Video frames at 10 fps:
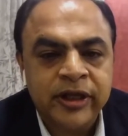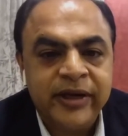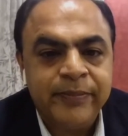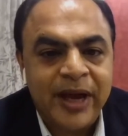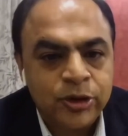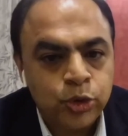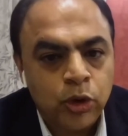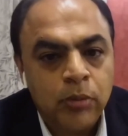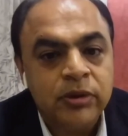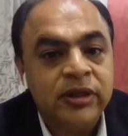getting back to
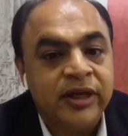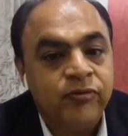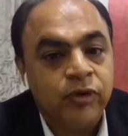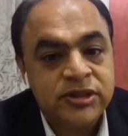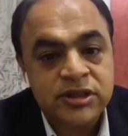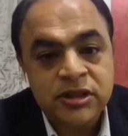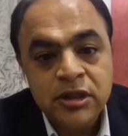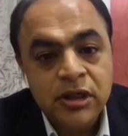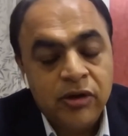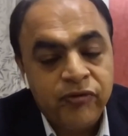normal, and once
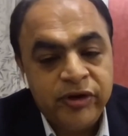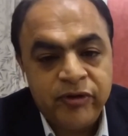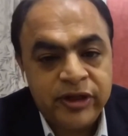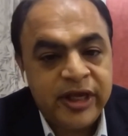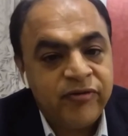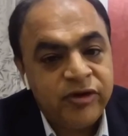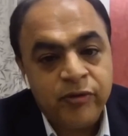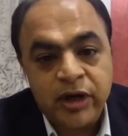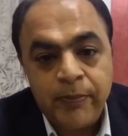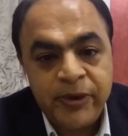we were there,
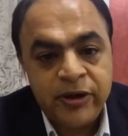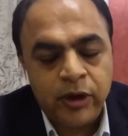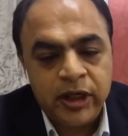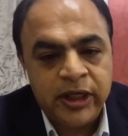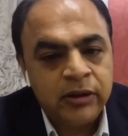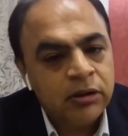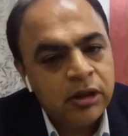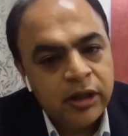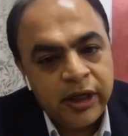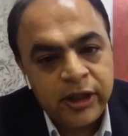we were up and running.
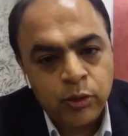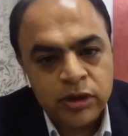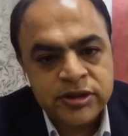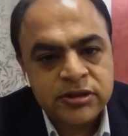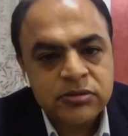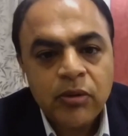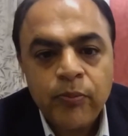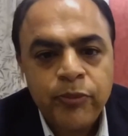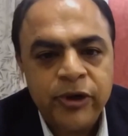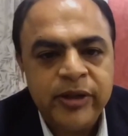It was
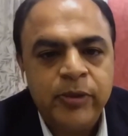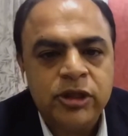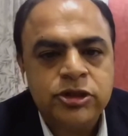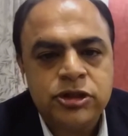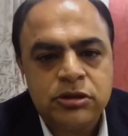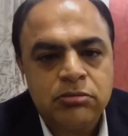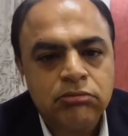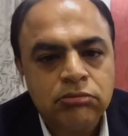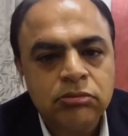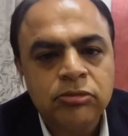pretty much,
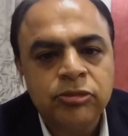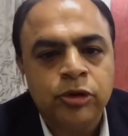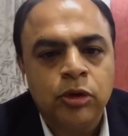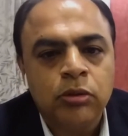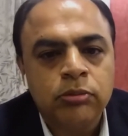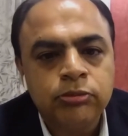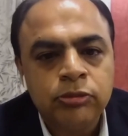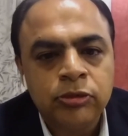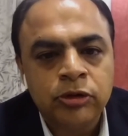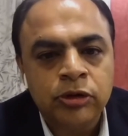
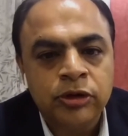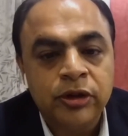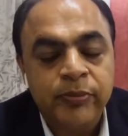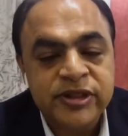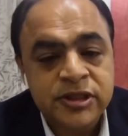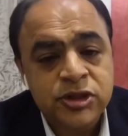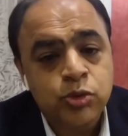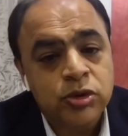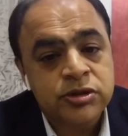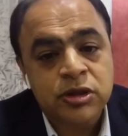the
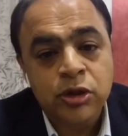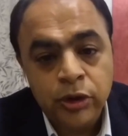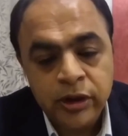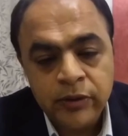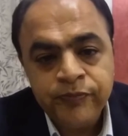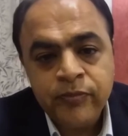business was good.